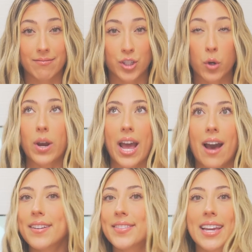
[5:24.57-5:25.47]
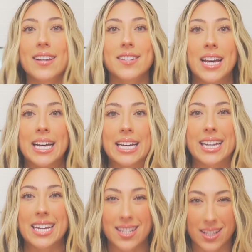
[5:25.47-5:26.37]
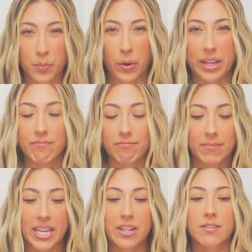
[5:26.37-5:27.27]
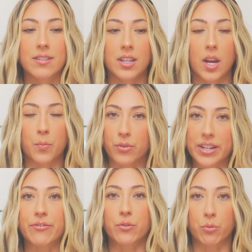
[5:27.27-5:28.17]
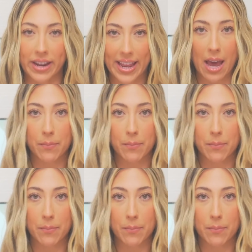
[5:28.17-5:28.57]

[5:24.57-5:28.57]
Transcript: So how did things get to this point? Here's a brief recap.